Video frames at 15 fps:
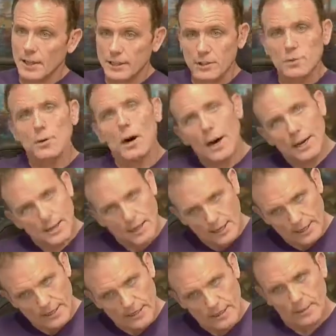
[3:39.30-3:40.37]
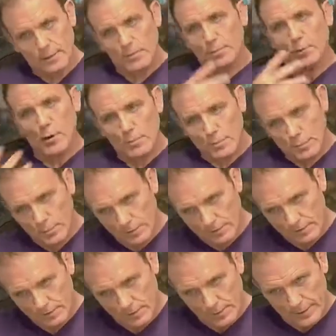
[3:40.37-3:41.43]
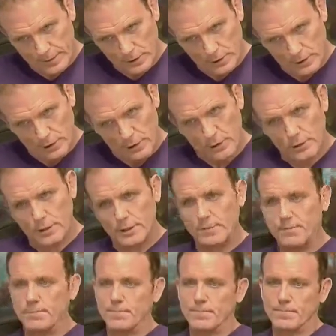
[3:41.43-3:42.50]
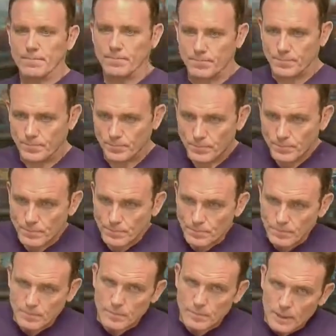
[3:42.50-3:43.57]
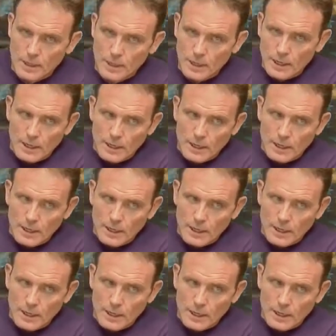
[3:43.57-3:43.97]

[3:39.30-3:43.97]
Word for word: they do highlight the problem with information security. Okay, so